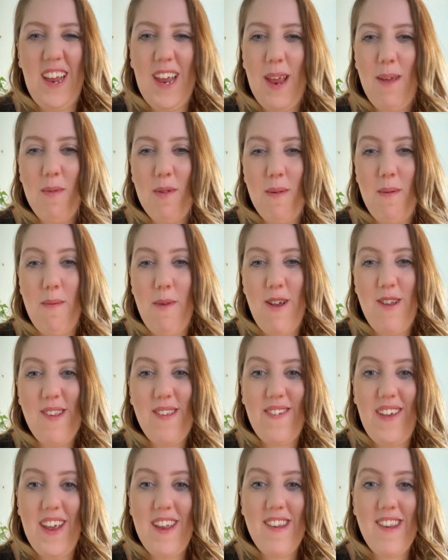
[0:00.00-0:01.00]
keeps me
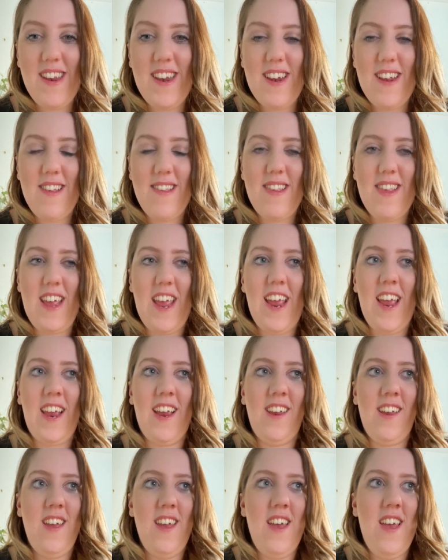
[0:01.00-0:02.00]
motivated is
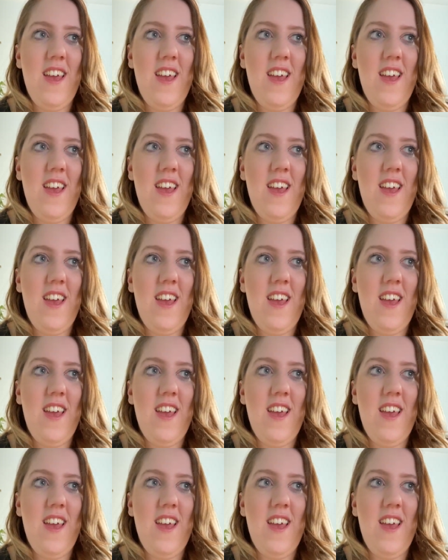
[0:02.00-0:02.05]
seeing